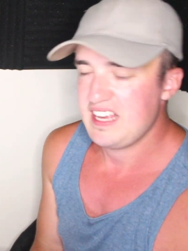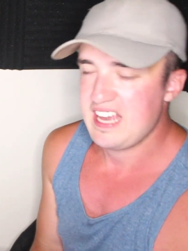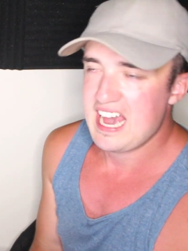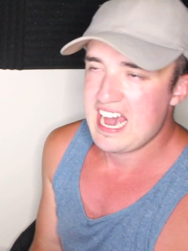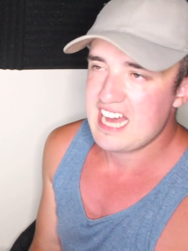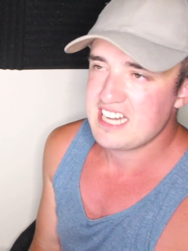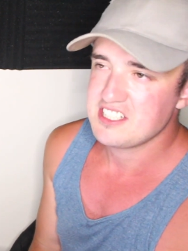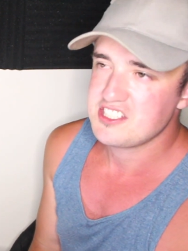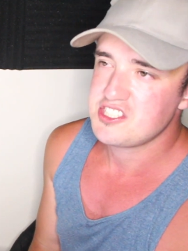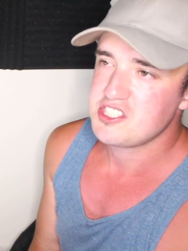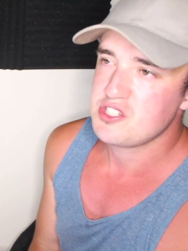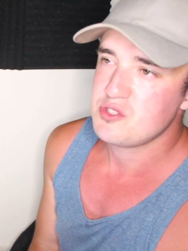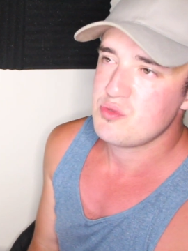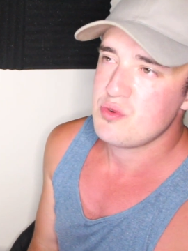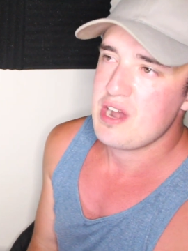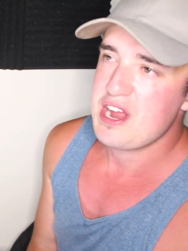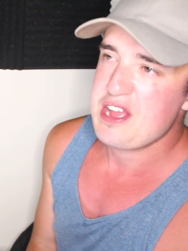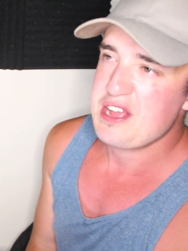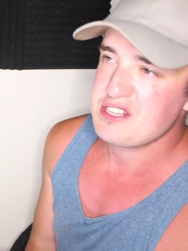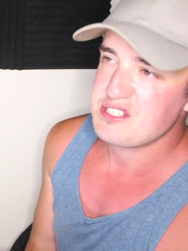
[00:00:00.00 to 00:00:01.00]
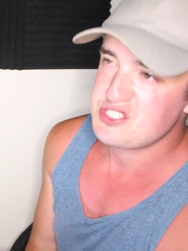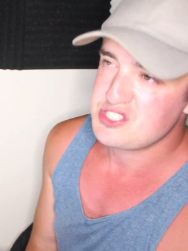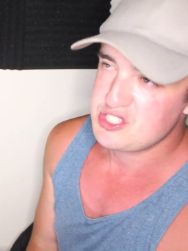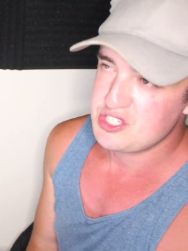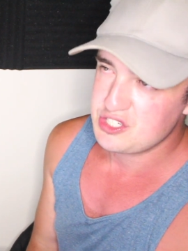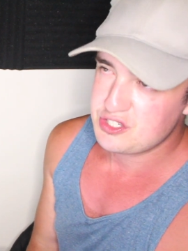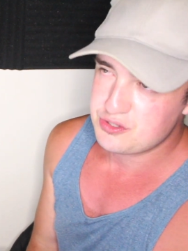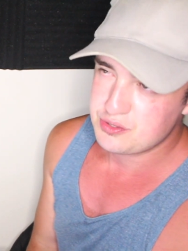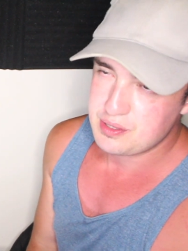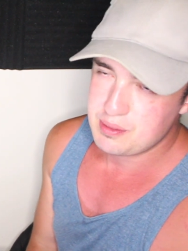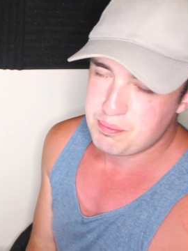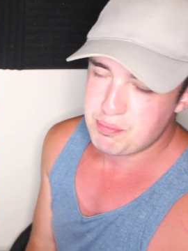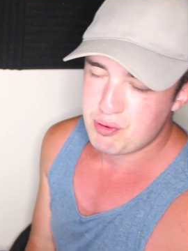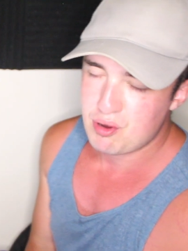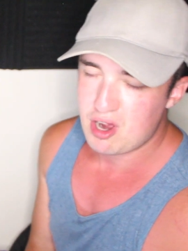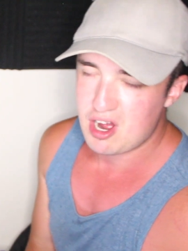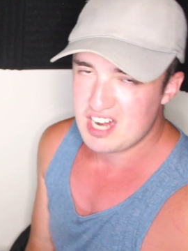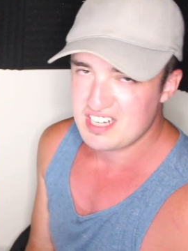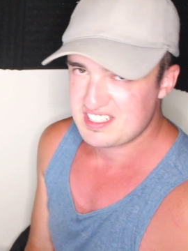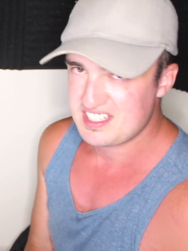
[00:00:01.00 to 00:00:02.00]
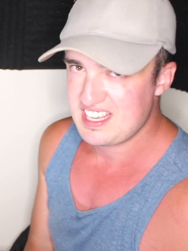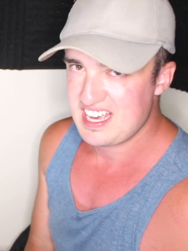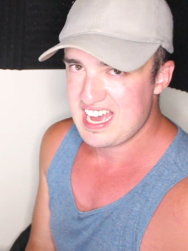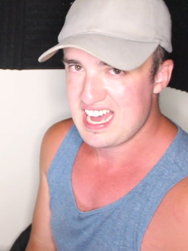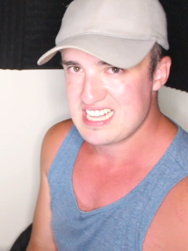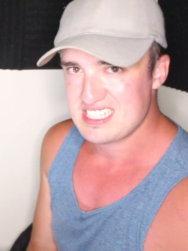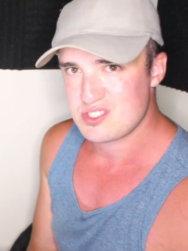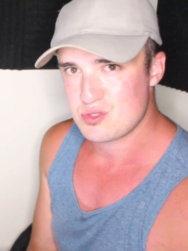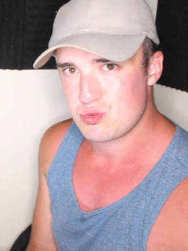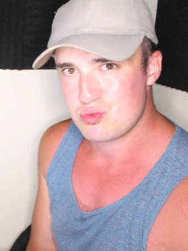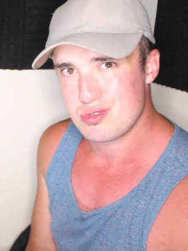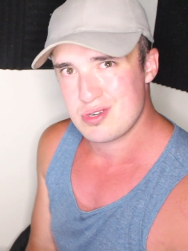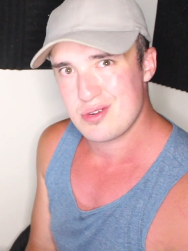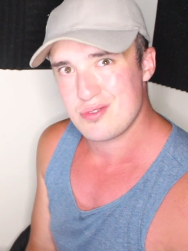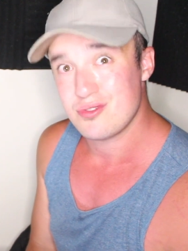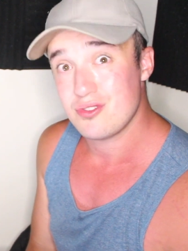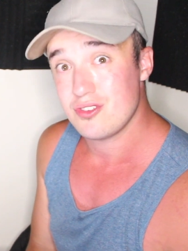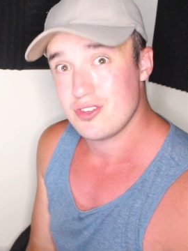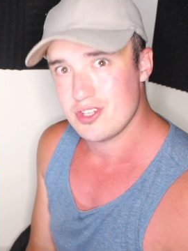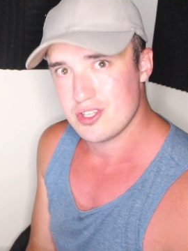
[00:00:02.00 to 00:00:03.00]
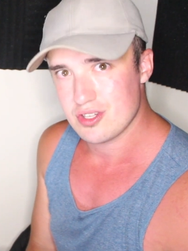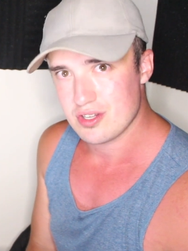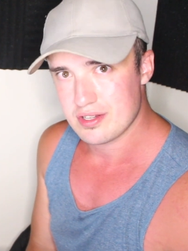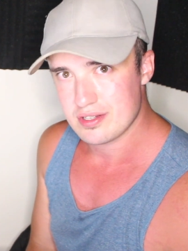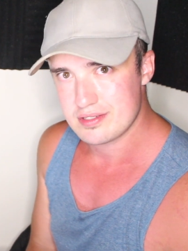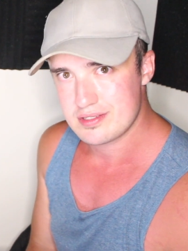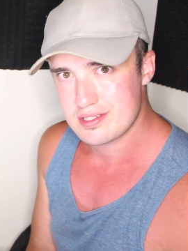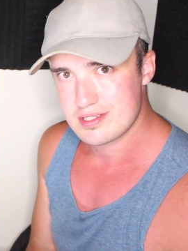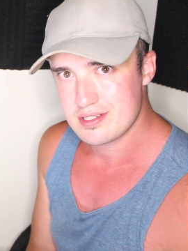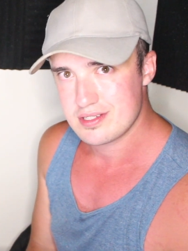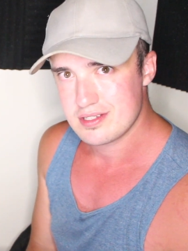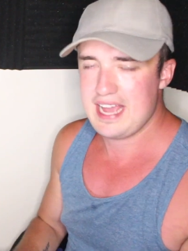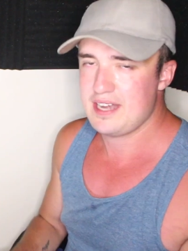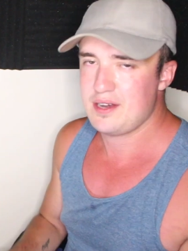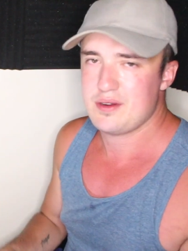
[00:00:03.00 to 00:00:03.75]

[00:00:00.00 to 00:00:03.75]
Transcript: The Addison Rae Secret Podcast revealed.